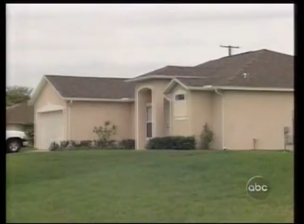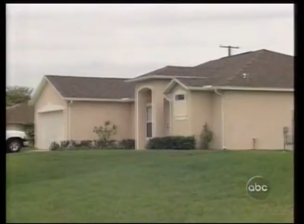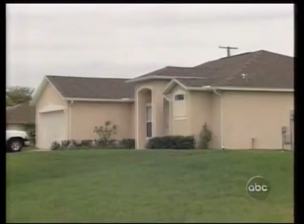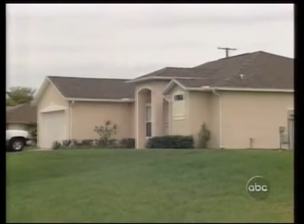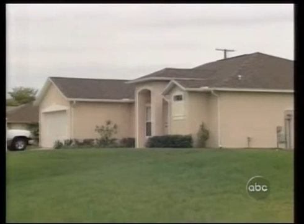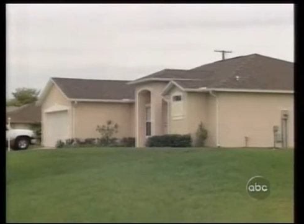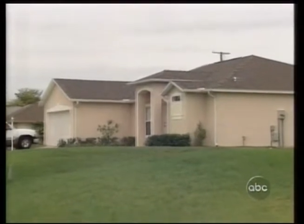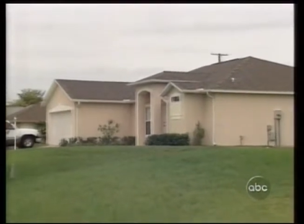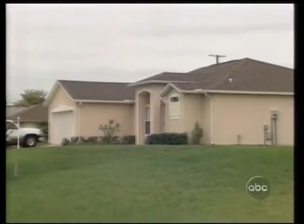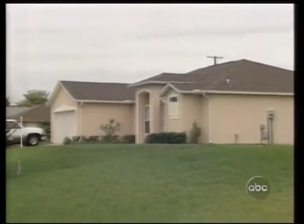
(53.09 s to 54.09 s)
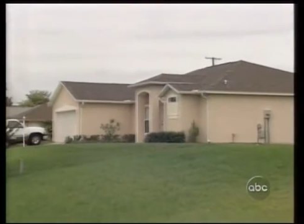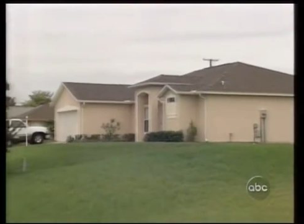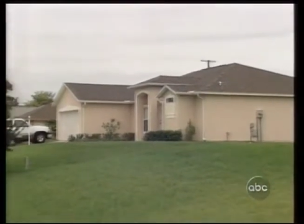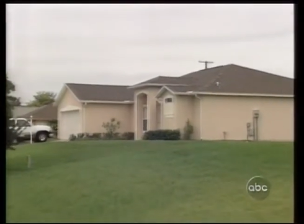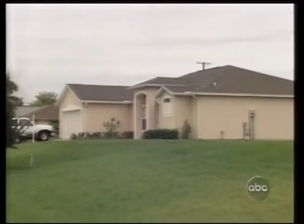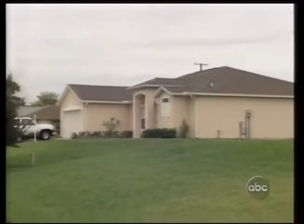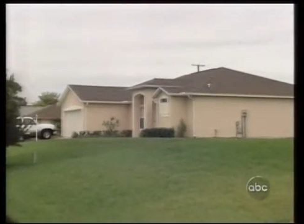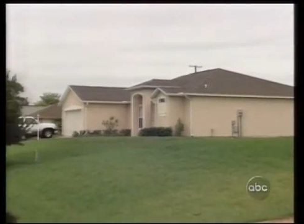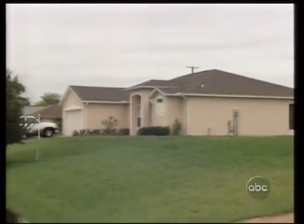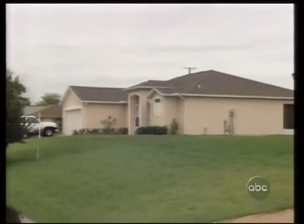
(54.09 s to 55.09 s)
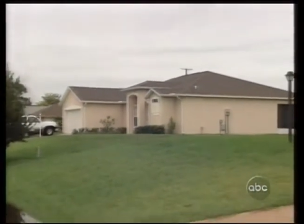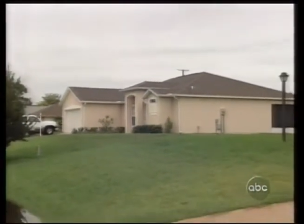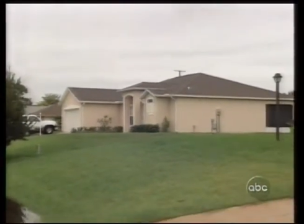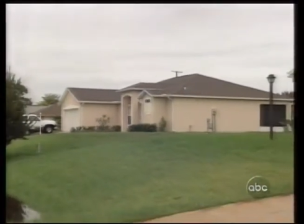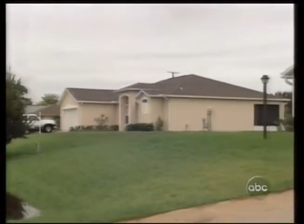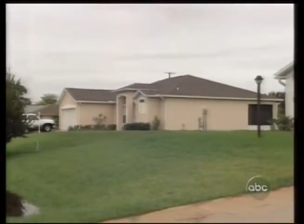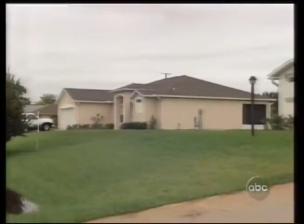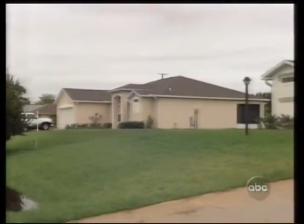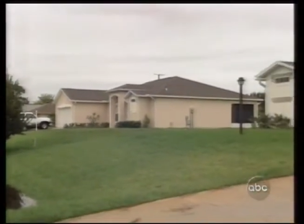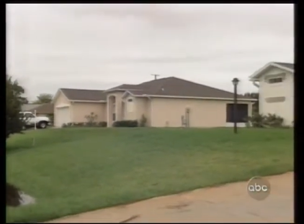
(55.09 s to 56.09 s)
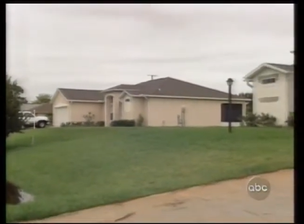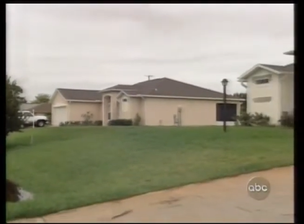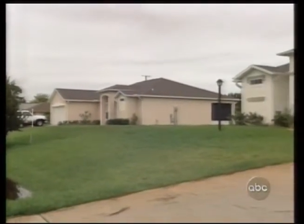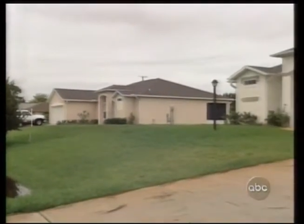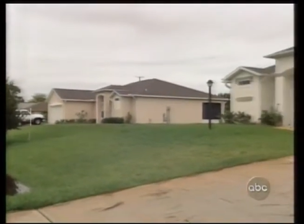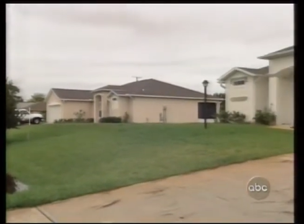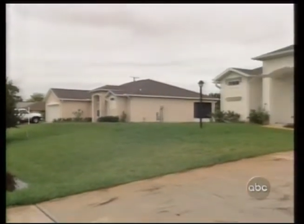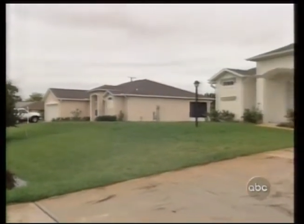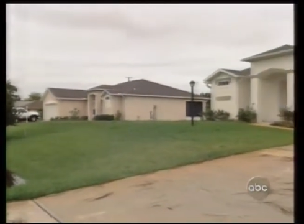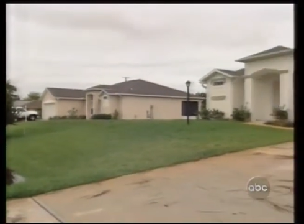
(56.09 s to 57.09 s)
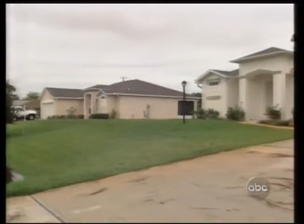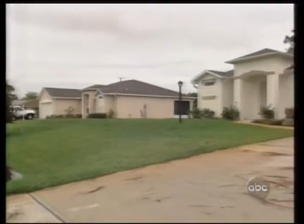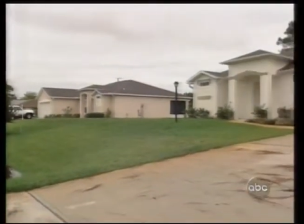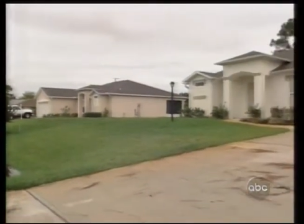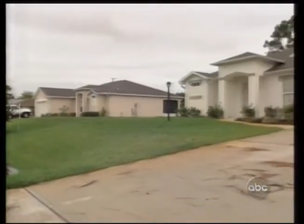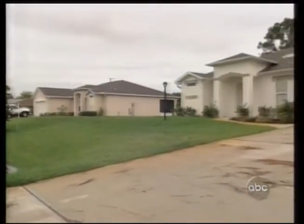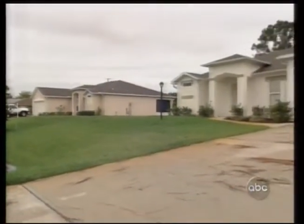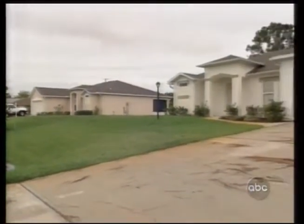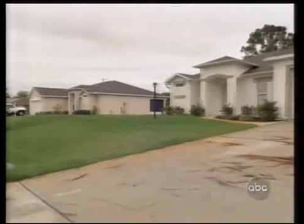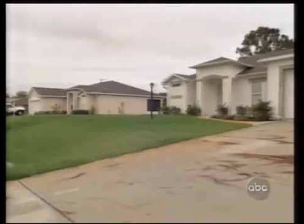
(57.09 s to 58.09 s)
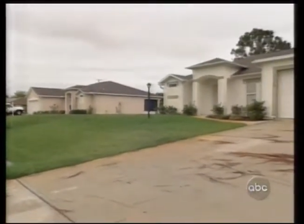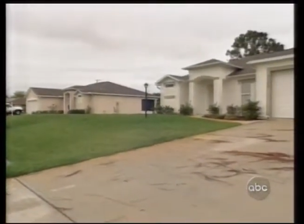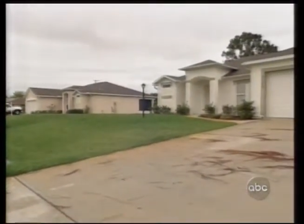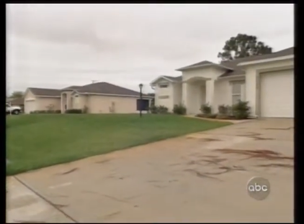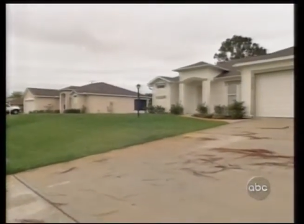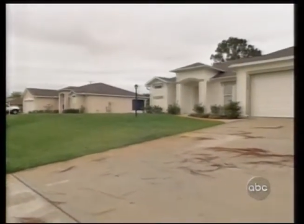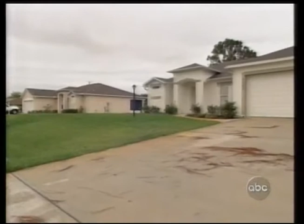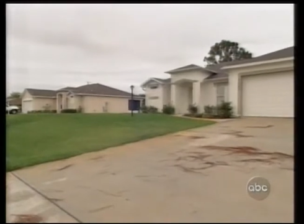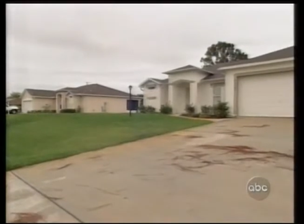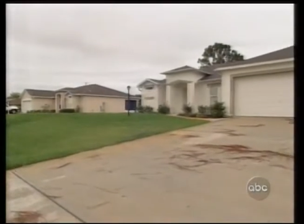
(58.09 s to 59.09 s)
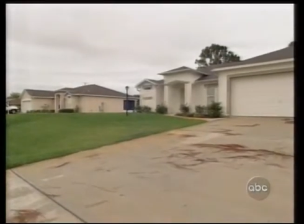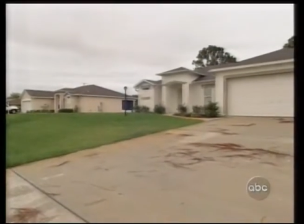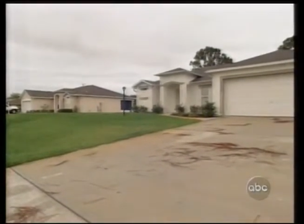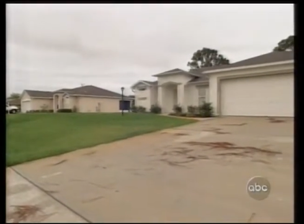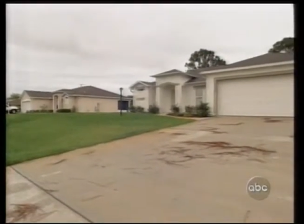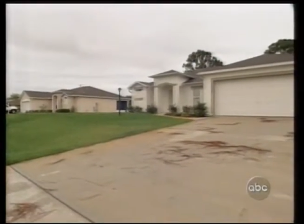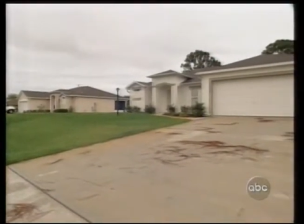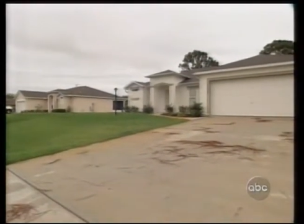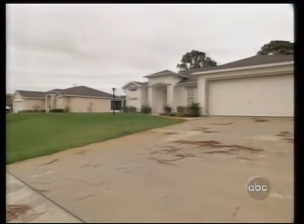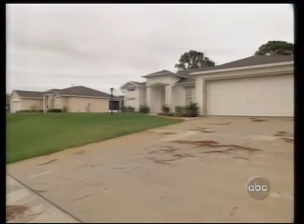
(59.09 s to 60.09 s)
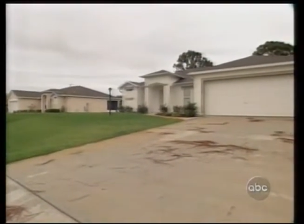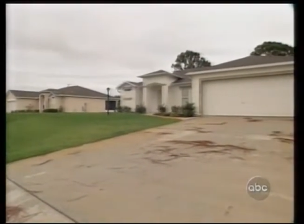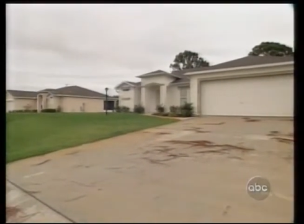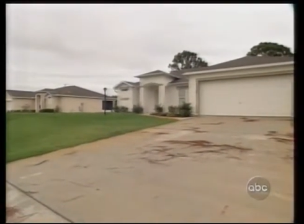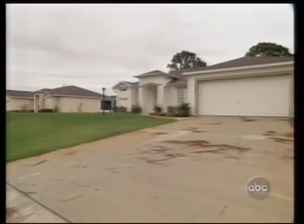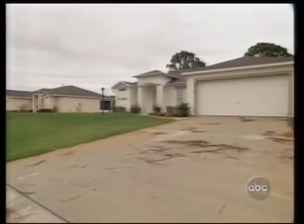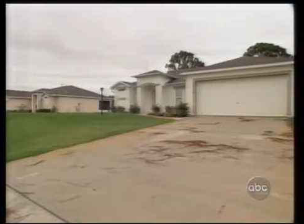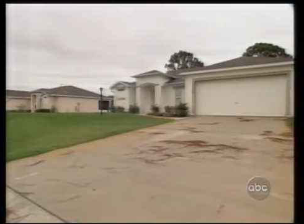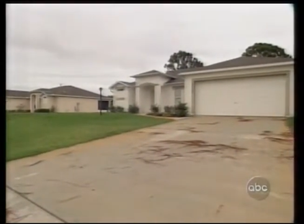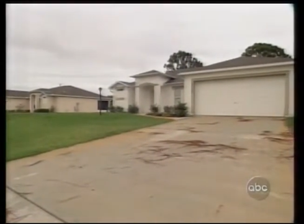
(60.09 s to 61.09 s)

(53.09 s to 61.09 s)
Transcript: (no speaker visible)